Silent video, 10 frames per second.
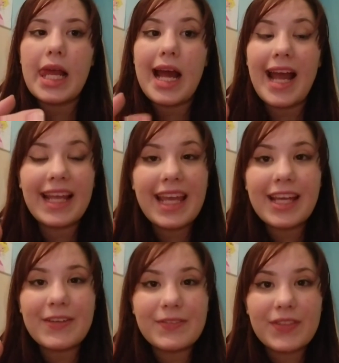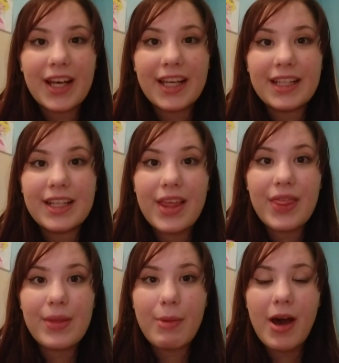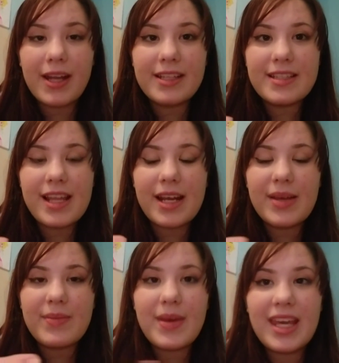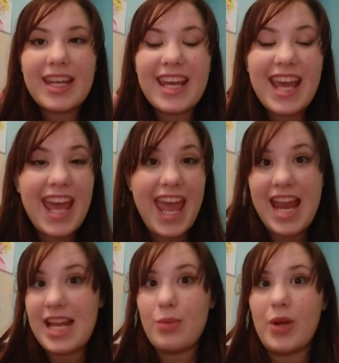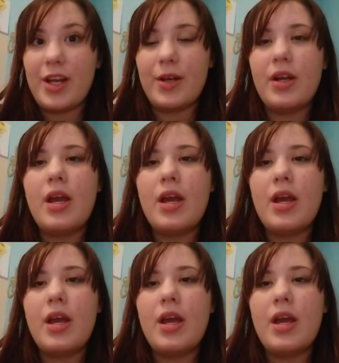I can't find the bodice that I made anywhere.